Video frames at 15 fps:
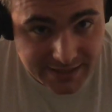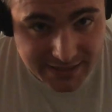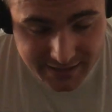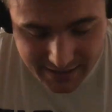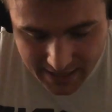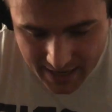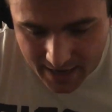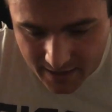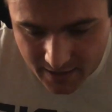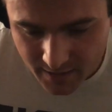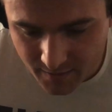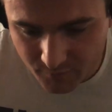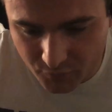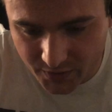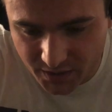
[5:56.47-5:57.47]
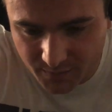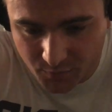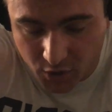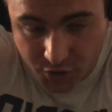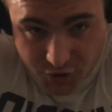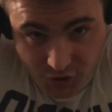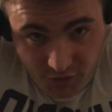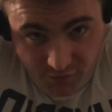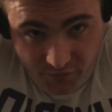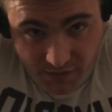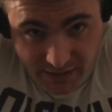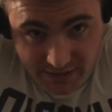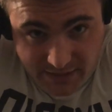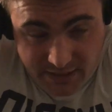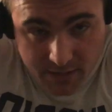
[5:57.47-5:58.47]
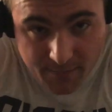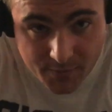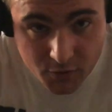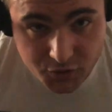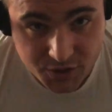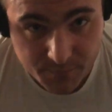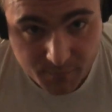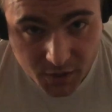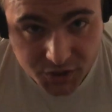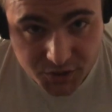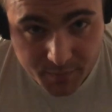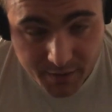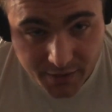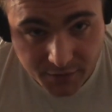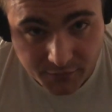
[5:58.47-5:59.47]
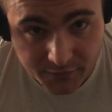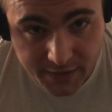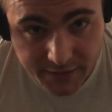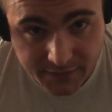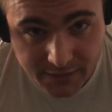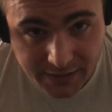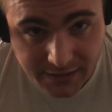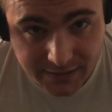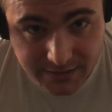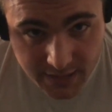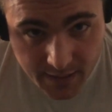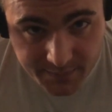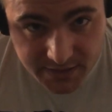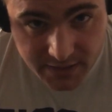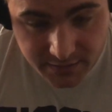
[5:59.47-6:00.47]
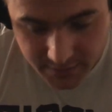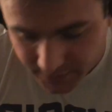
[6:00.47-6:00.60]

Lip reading: that bringing the bar to your face motion much better than the top set did.